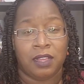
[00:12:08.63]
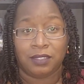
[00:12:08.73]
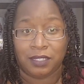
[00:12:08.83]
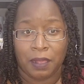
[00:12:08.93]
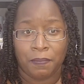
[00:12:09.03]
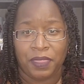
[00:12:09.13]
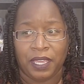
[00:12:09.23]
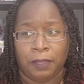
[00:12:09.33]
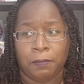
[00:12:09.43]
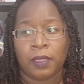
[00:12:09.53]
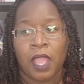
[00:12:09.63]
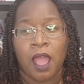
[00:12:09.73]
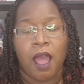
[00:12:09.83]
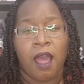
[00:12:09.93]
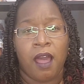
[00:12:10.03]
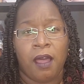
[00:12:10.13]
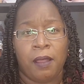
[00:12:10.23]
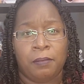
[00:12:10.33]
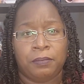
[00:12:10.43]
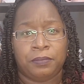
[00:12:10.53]
something.
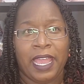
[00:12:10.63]
And